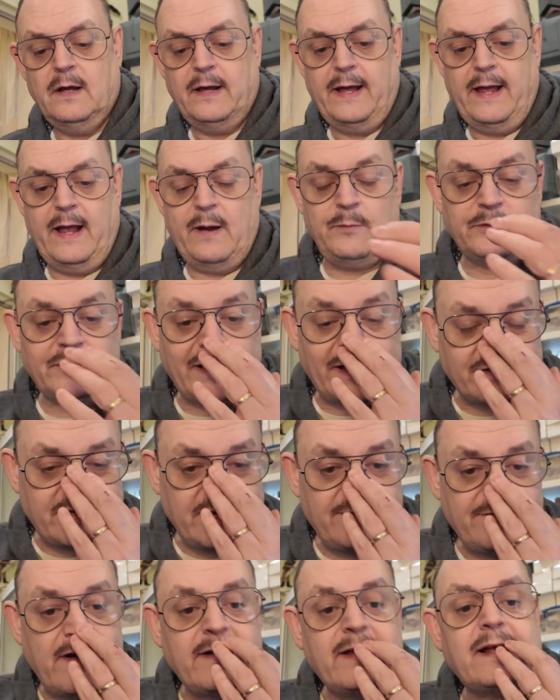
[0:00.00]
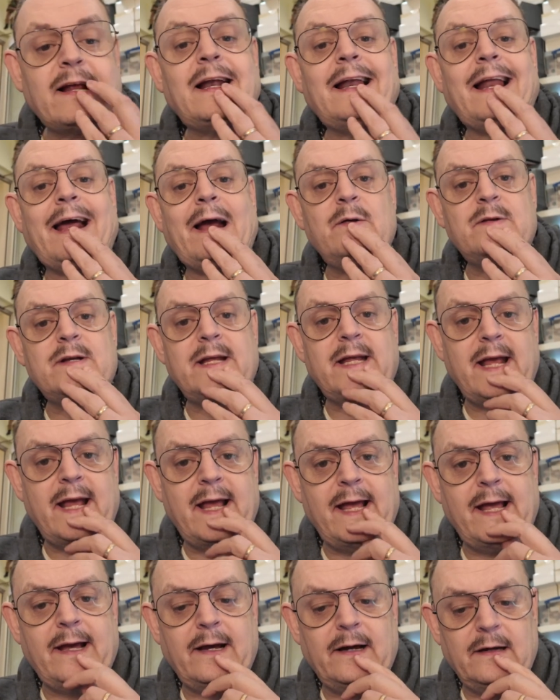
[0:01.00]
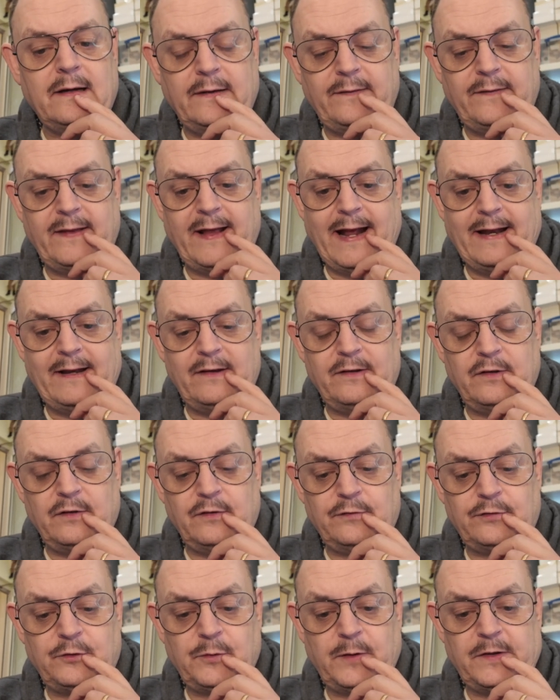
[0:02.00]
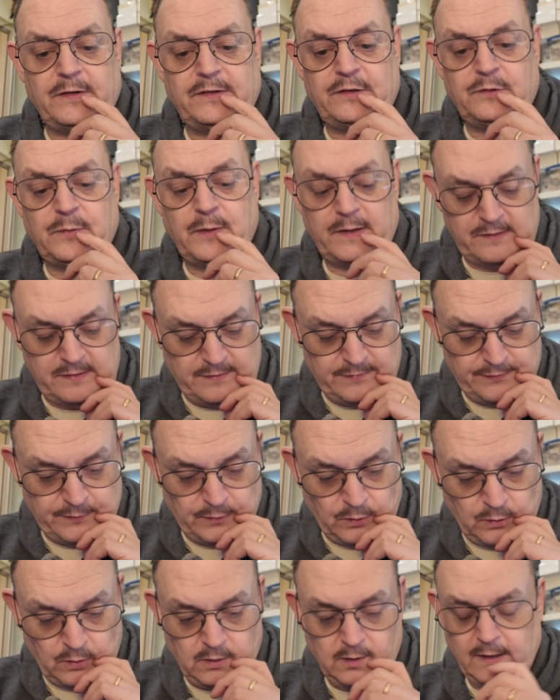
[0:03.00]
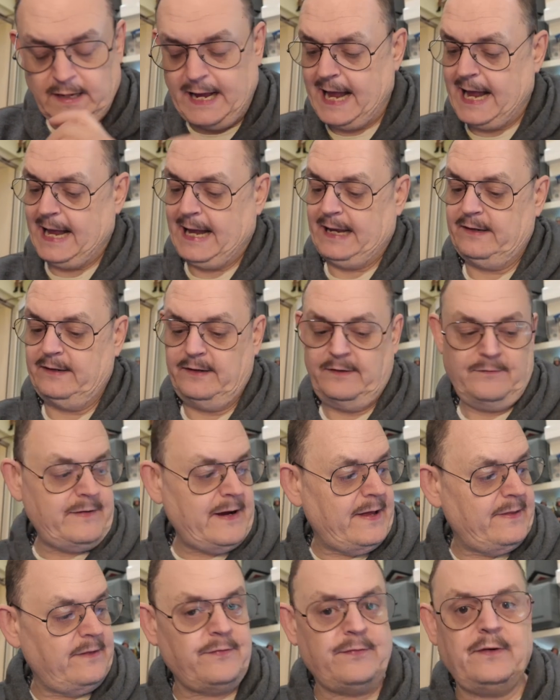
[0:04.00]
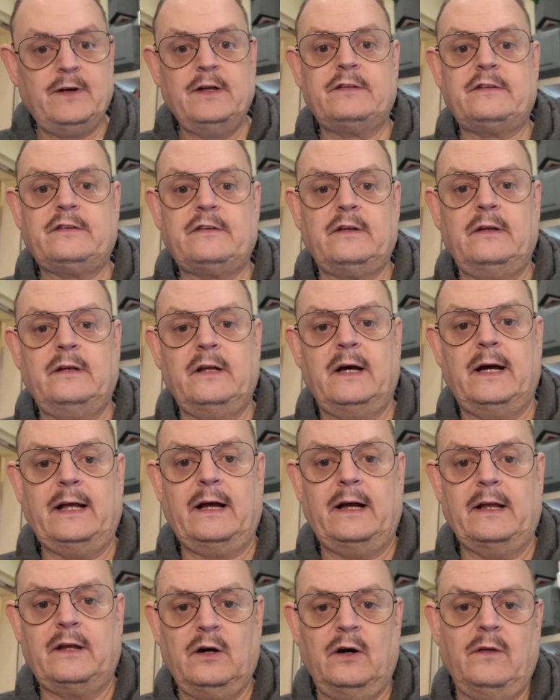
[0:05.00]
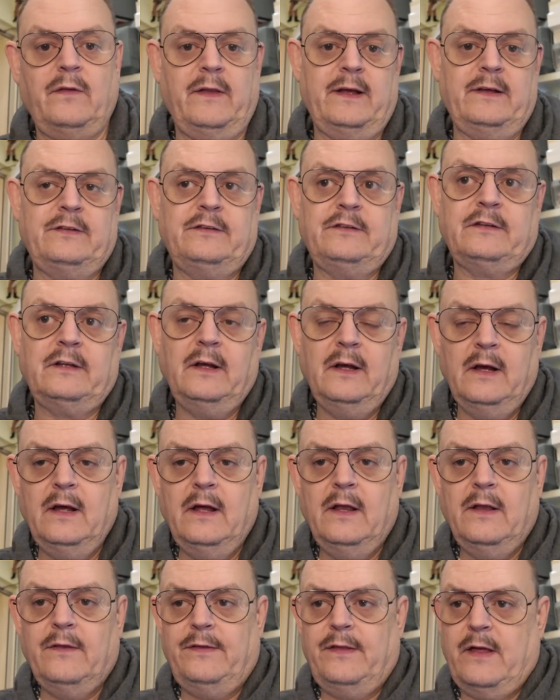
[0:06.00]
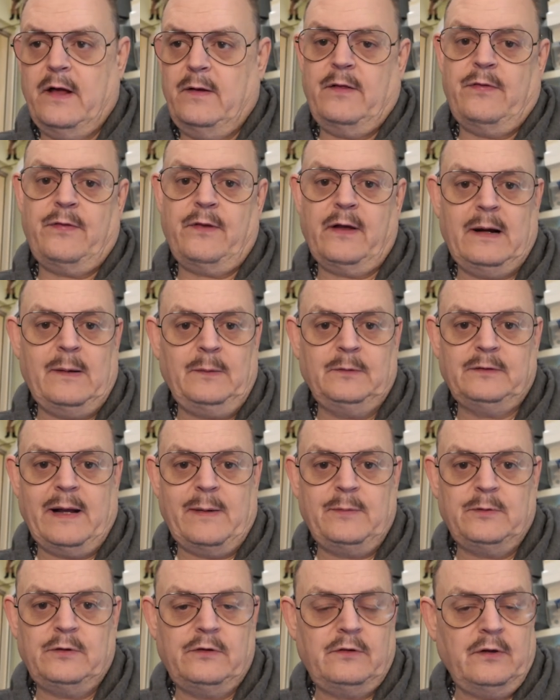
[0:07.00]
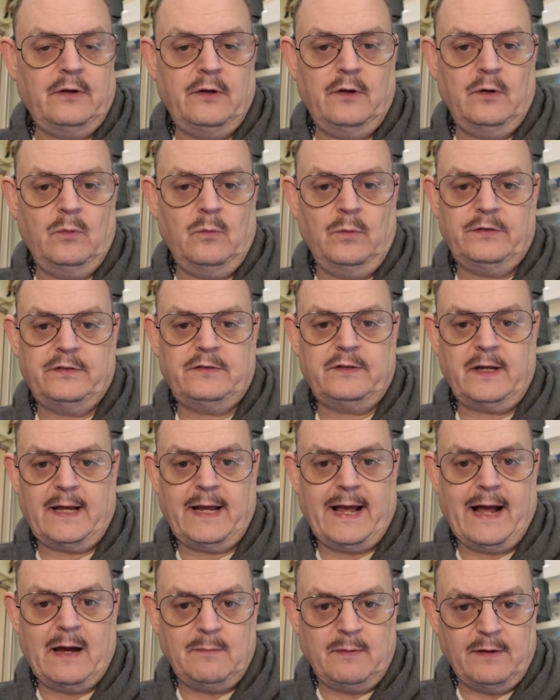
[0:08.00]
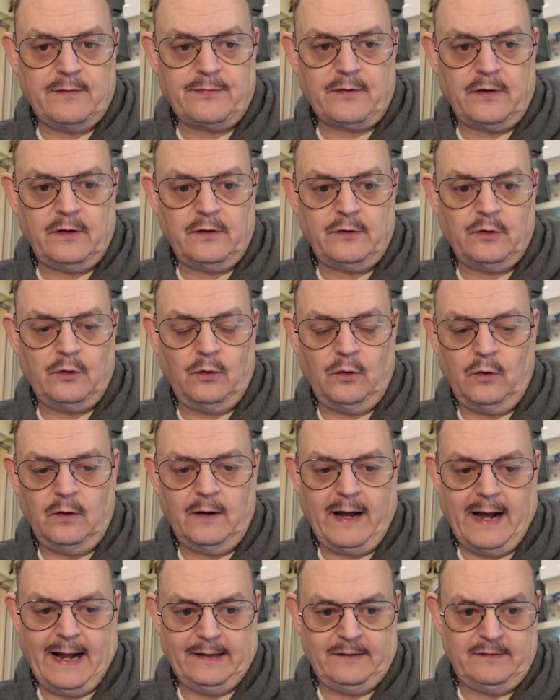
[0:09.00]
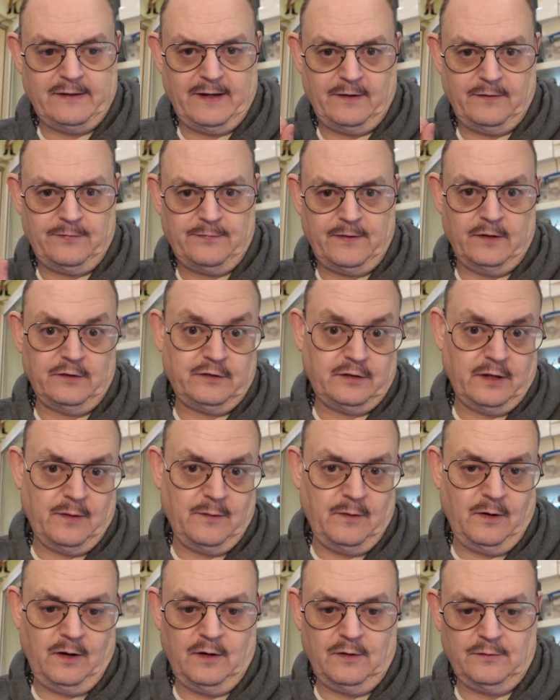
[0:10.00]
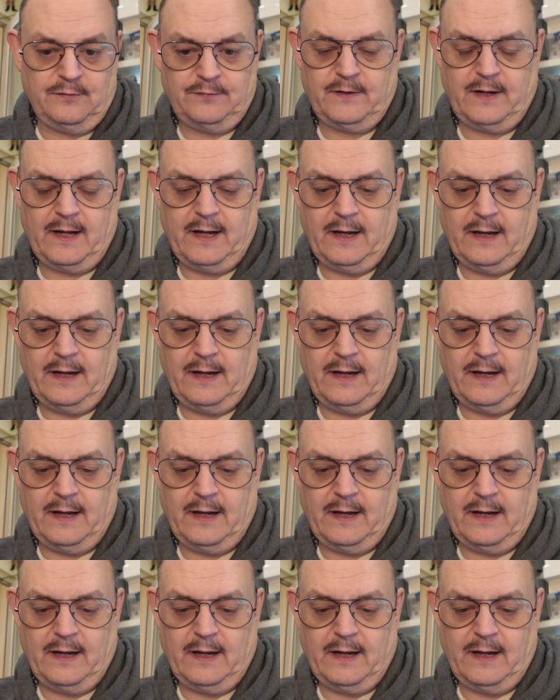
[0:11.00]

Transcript: it was actually very cloudy here at the end of 2024. And in fact, the first night I got this, the only thing I was able to do was stick it out my front door and take a photo of